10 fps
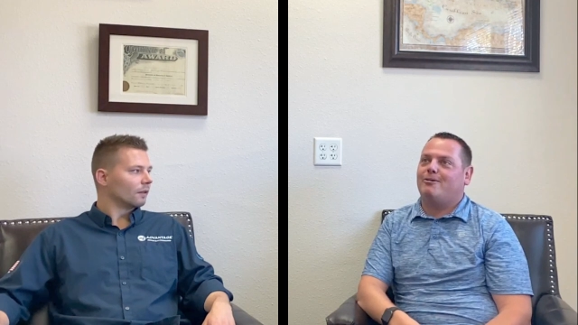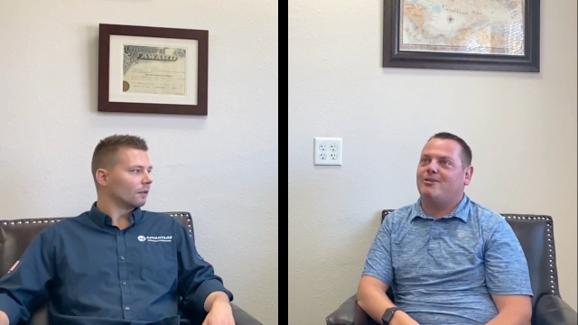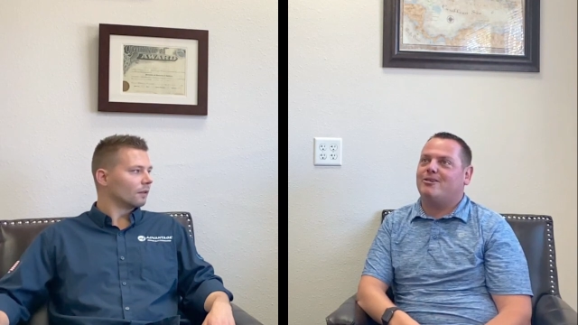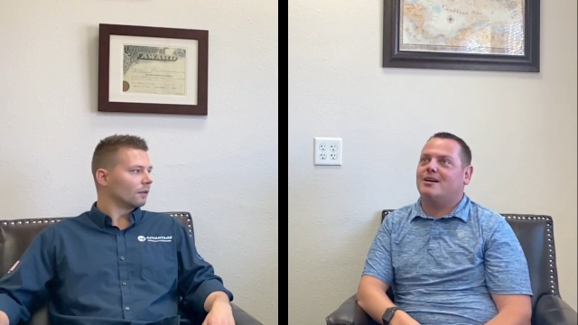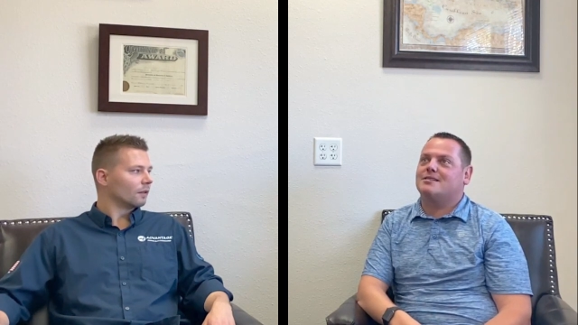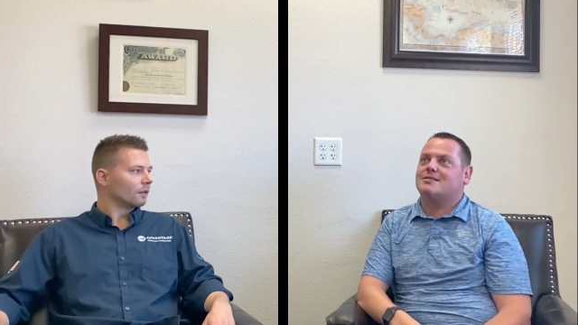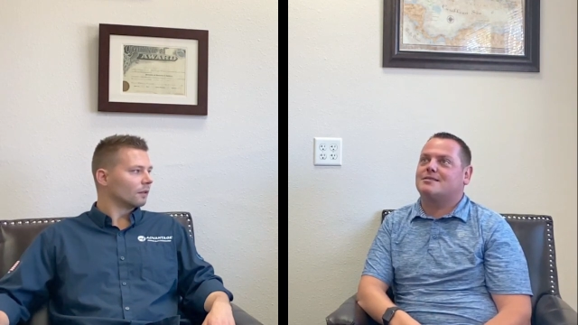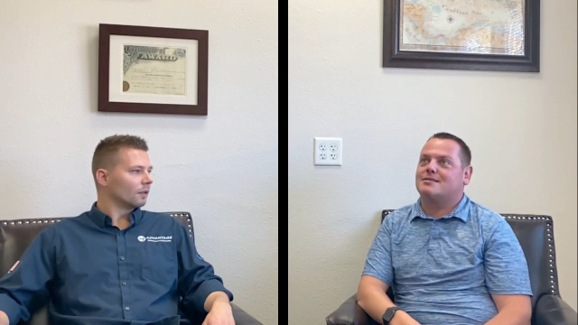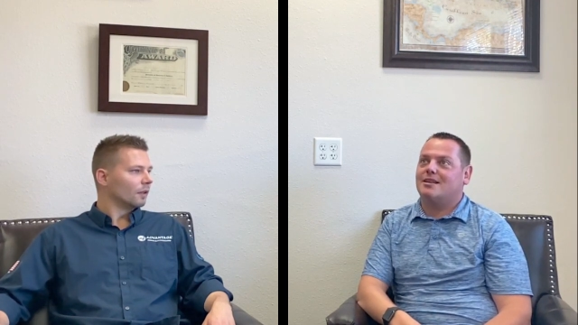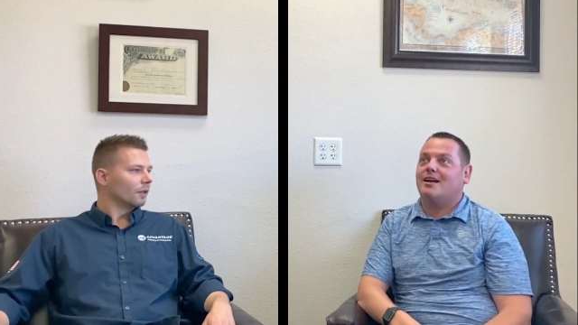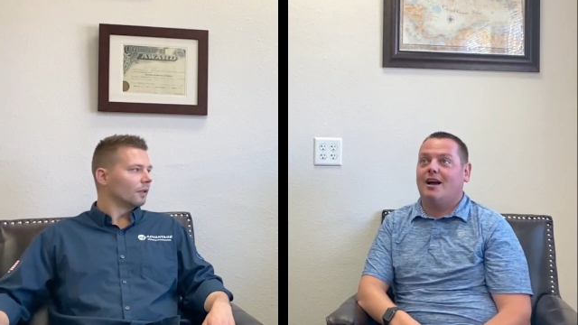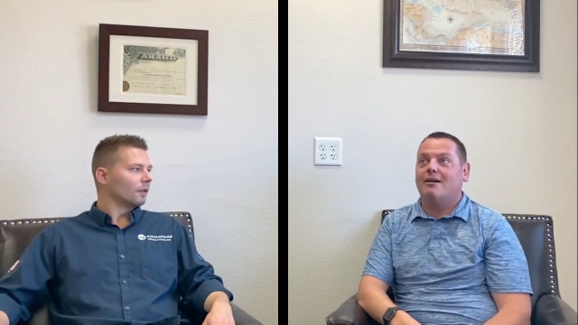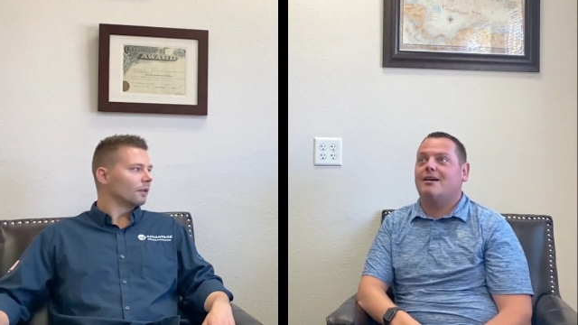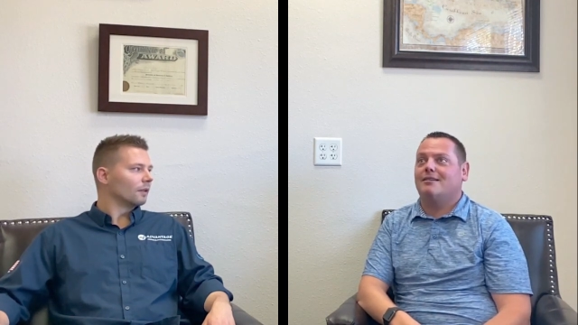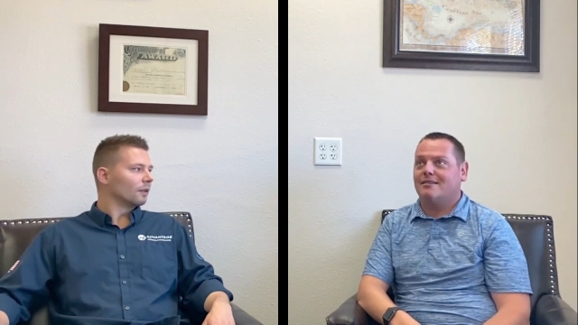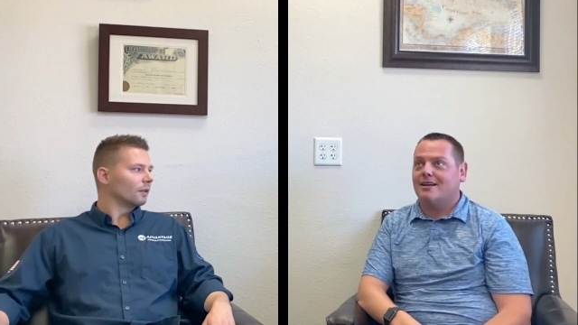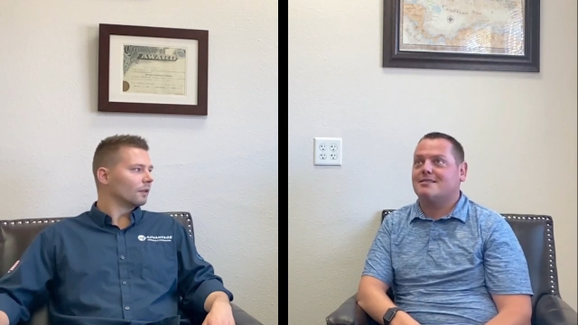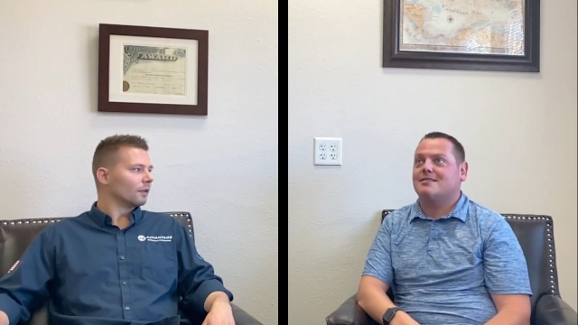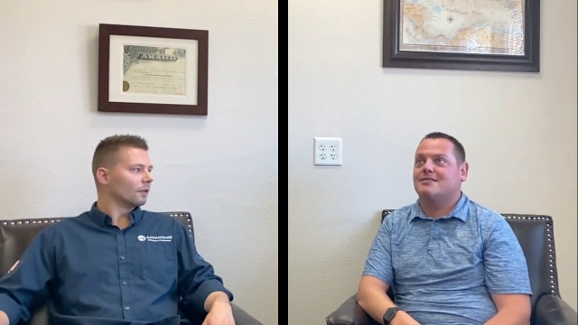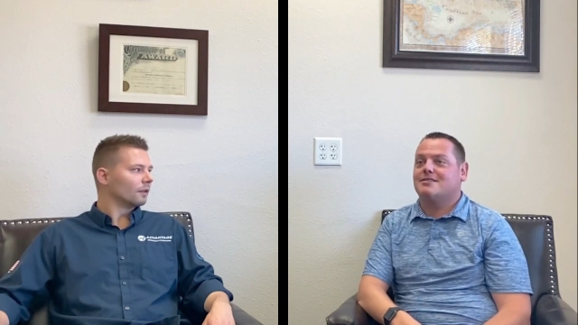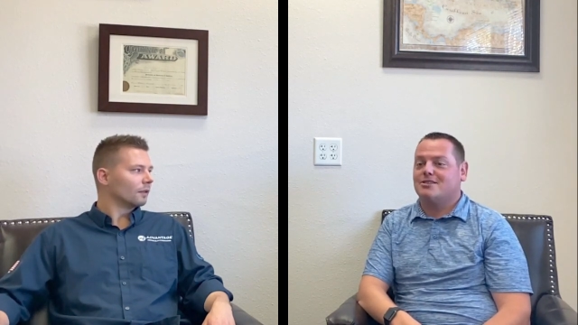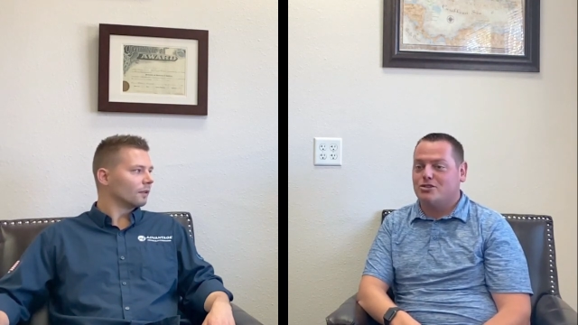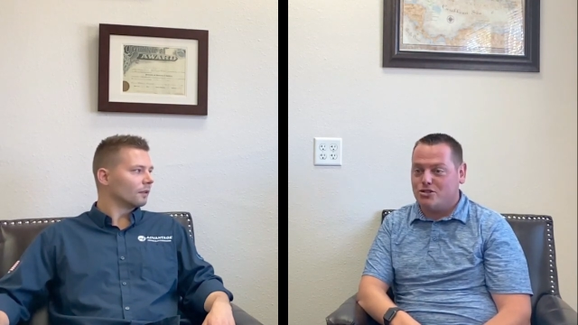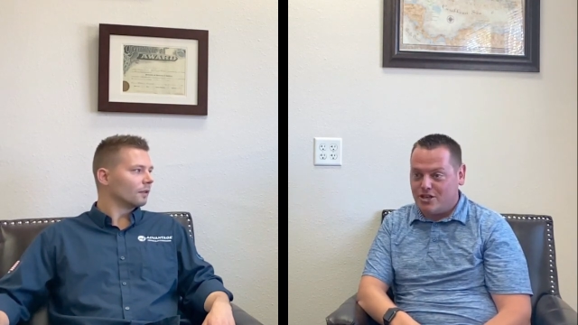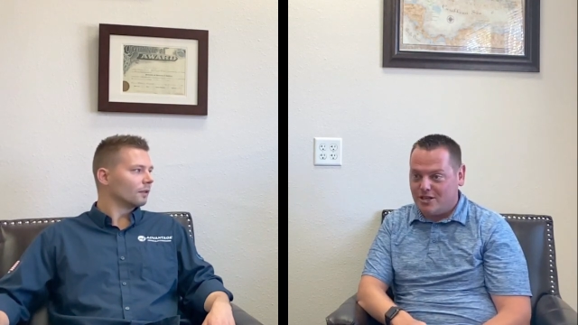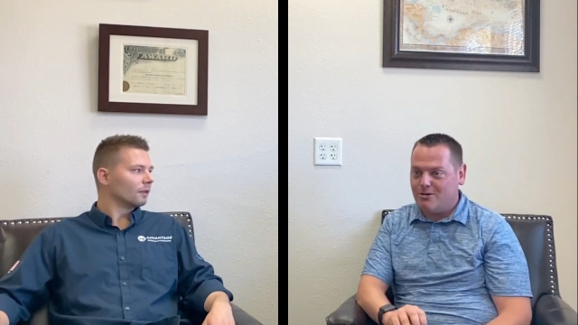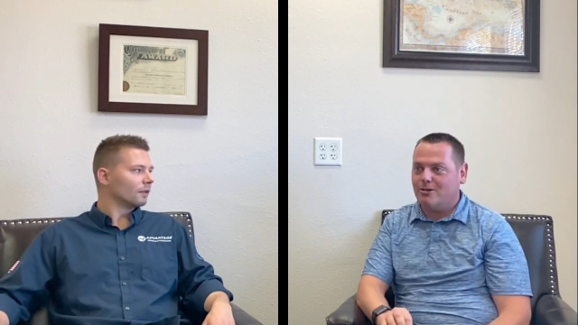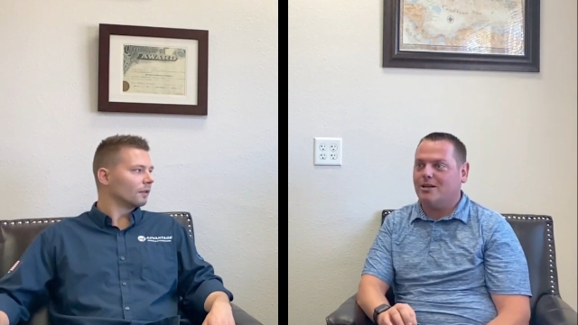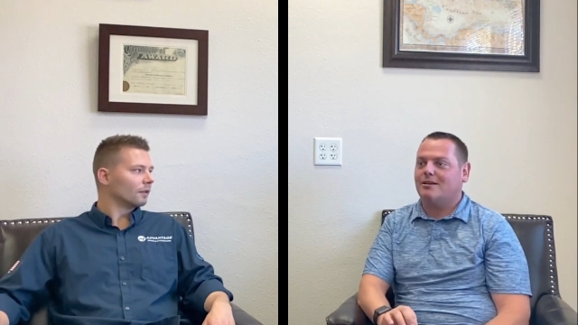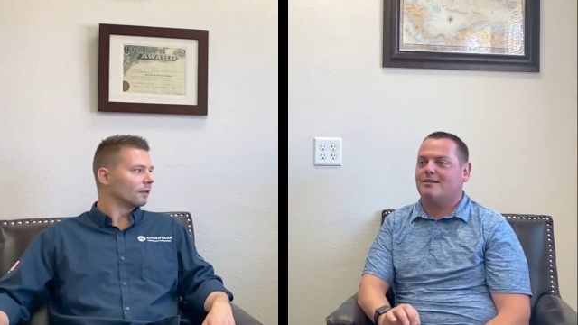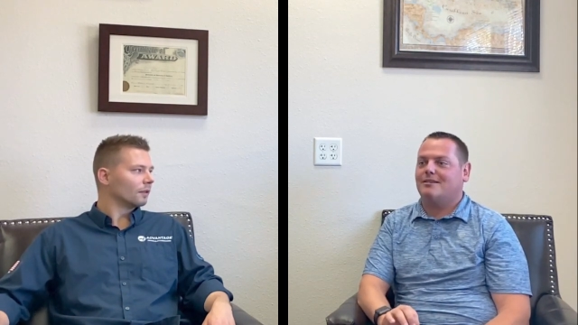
Speaker 1: with you guys. Like I, that's a genuine